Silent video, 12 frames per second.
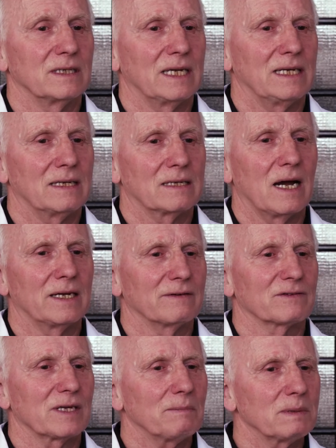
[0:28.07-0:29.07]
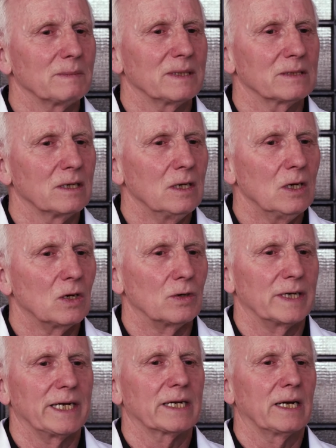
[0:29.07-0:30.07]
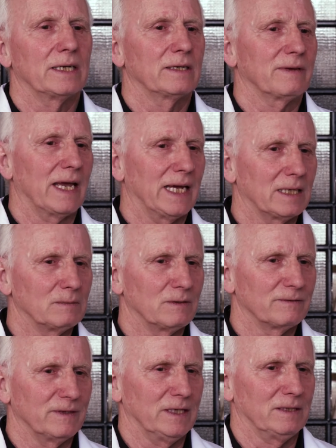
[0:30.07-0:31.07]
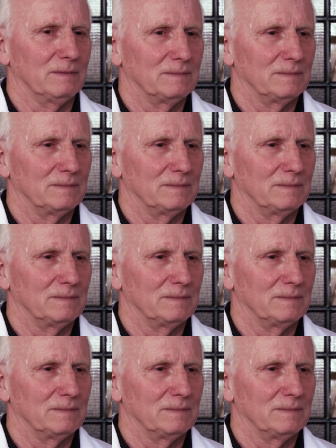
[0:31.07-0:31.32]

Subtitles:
in any kind of supplement or any kind of animal feed.